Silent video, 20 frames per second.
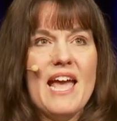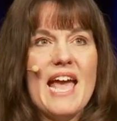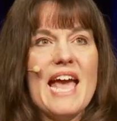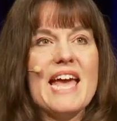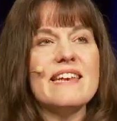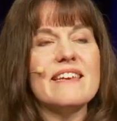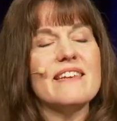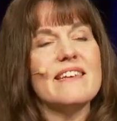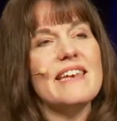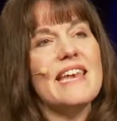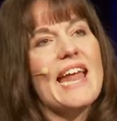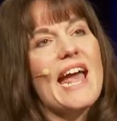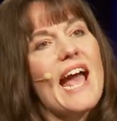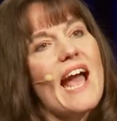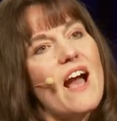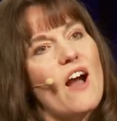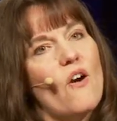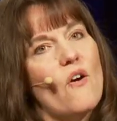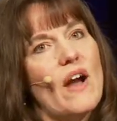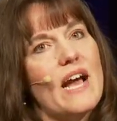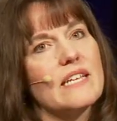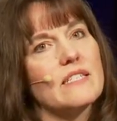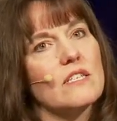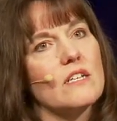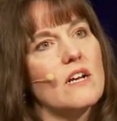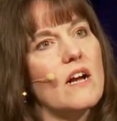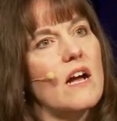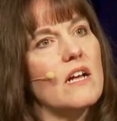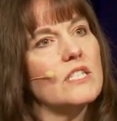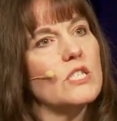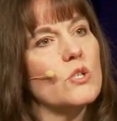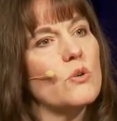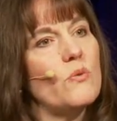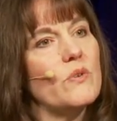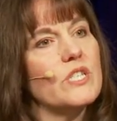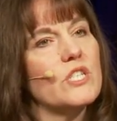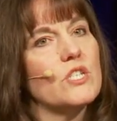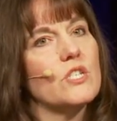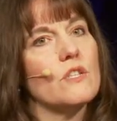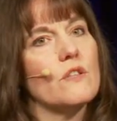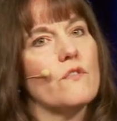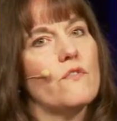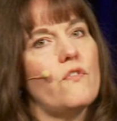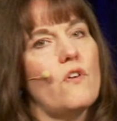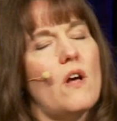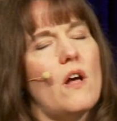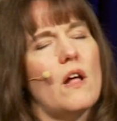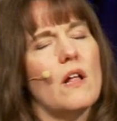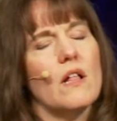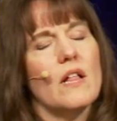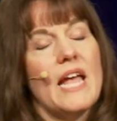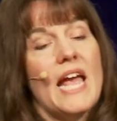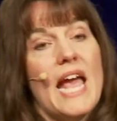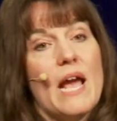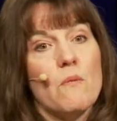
And now, as a consequence to the fall,